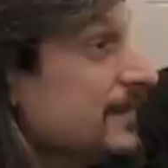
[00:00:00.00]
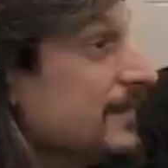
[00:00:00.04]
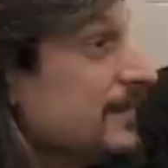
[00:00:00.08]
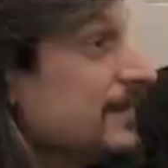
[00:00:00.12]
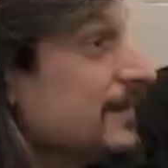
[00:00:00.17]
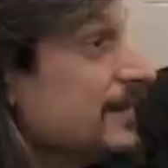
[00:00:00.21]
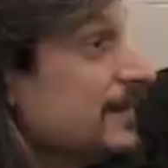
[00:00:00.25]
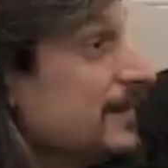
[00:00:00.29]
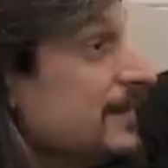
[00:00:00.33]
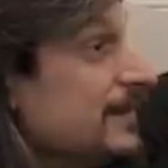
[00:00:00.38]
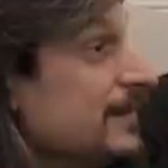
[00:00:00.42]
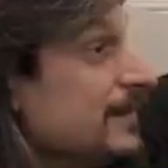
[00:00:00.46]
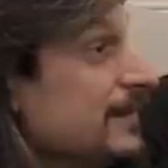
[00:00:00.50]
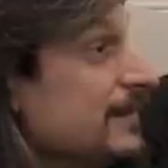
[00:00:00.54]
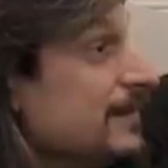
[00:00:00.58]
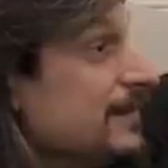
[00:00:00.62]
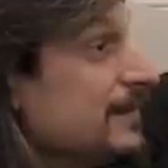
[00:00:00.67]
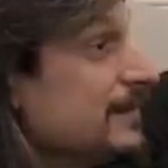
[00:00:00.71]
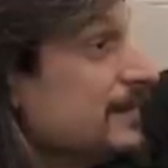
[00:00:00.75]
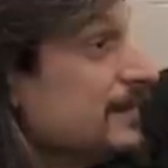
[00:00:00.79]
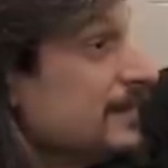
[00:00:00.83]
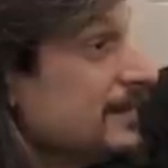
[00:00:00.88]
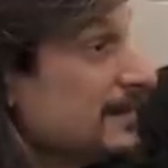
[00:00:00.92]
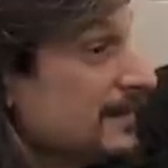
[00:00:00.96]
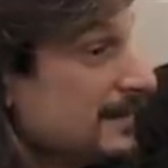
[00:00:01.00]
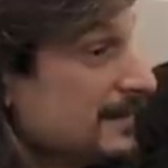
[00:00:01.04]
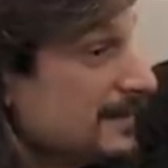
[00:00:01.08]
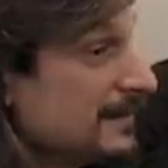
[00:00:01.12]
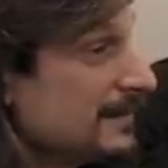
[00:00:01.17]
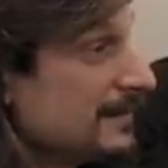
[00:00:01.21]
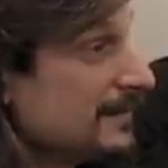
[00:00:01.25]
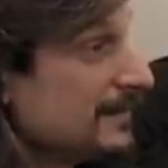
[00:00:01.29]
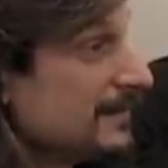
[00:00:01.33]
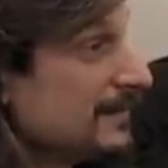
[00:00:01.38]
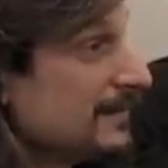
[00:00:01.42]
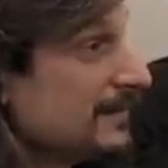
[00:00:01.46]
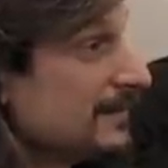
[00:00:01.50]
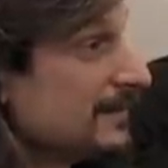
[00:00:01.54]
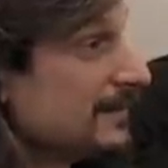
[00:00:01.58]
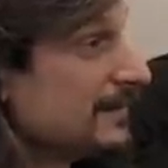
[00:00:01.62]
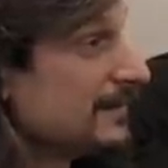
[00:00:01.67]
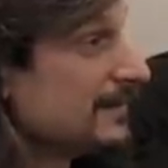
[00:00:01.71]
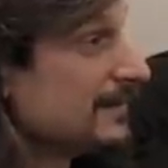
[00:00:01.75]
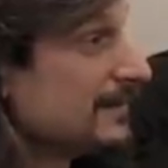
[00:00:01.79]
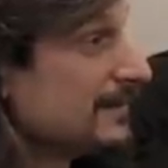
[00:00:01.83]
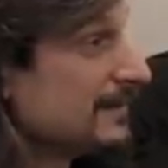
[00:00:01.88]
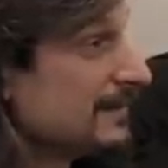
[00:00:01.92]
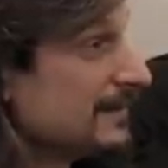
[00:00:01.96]

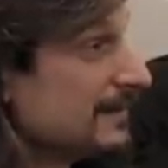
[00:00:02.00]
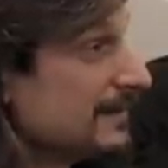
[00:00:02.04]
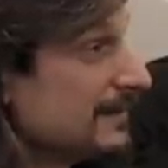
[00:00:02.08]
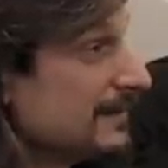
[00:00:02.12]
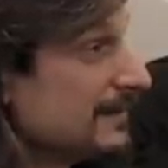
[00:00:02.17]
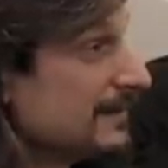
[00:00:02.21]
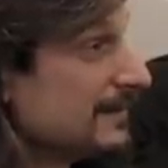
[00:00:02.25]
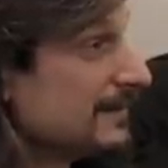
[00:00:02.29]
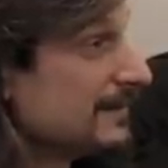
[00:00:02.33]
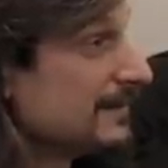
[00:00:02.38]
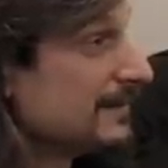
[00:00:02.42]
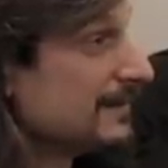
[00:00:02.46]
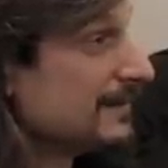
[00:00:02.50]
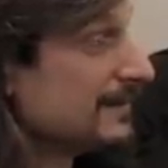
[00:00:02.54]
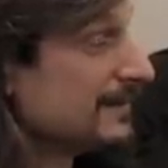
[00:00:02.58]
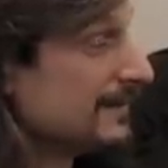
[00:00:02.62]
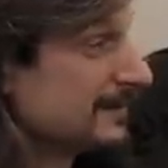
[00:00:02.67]
The person shown says nothing.